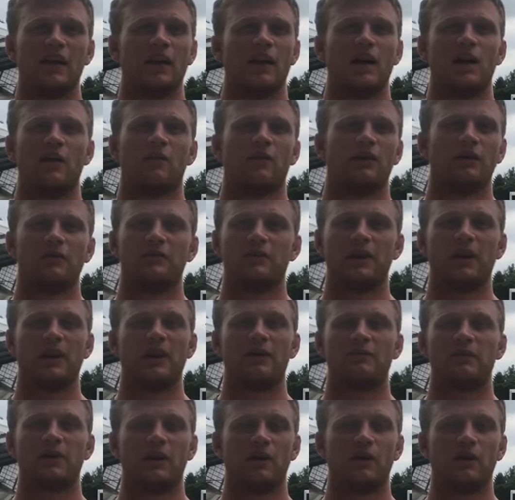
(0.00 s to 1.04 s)
I want to
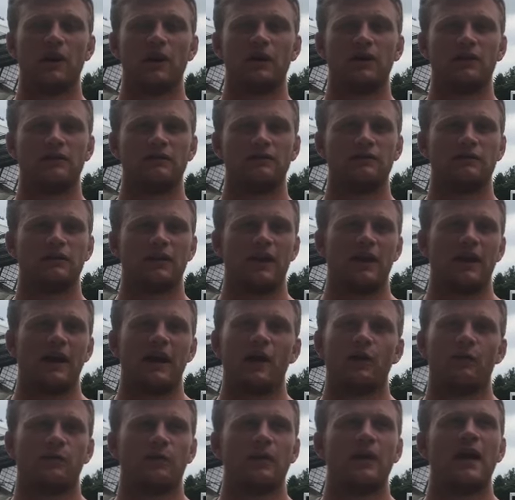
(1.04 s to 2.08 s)
play well and
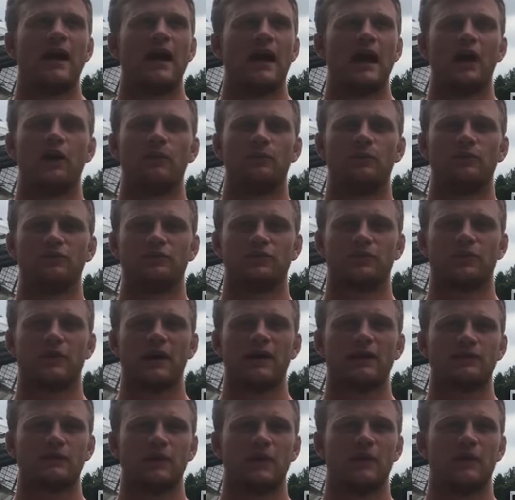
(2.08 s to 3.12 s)
help us
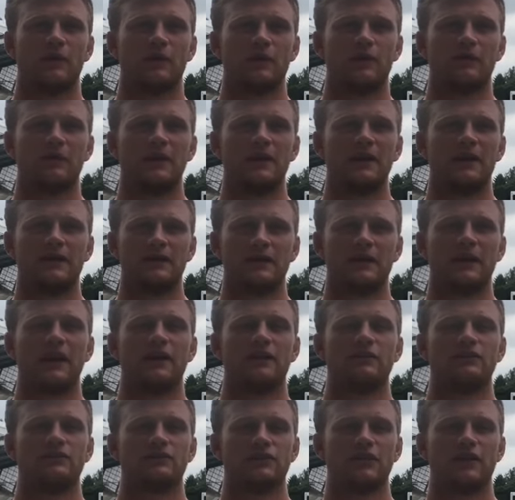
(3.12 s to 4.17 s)
regress where we want to be and get
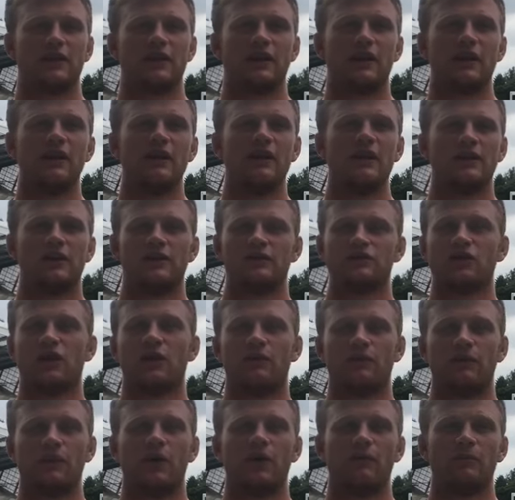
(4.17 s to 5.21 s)
us to the
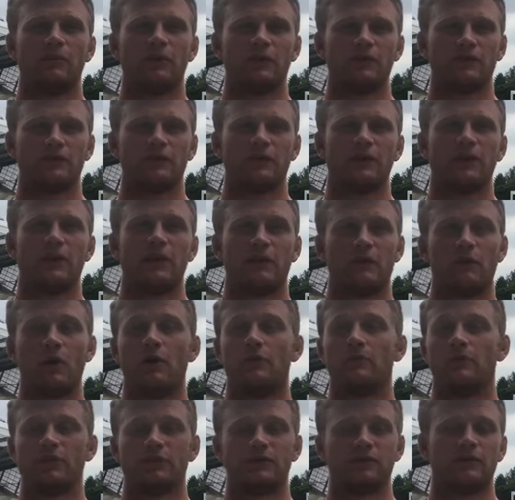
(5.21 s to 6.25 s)
top four and push
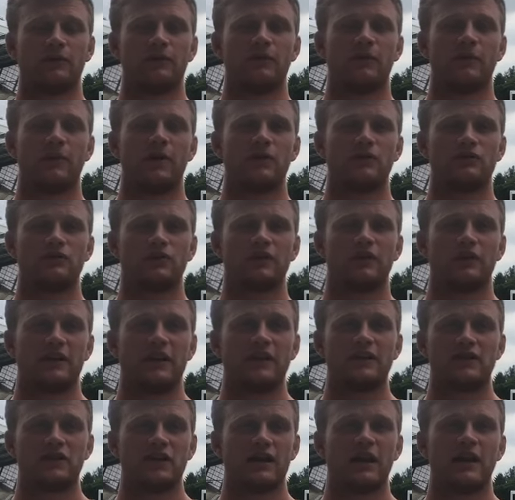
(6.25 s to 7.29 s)
for promotion
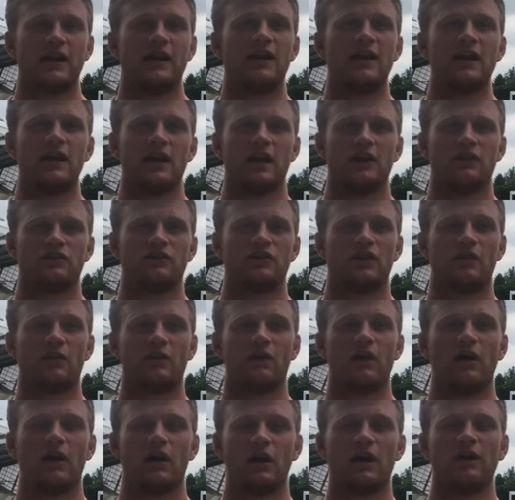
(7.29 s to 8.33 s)
this year and
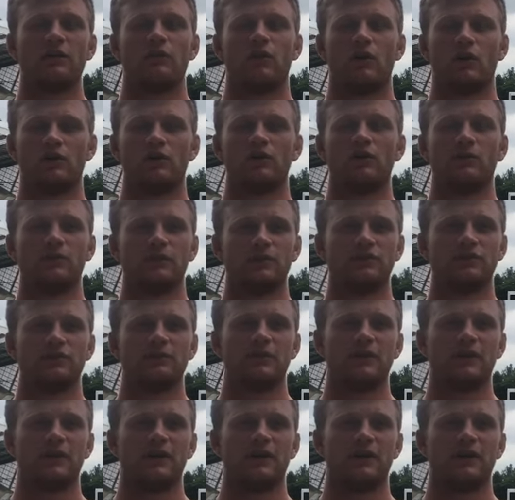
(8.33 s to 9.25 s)
show what a club we should be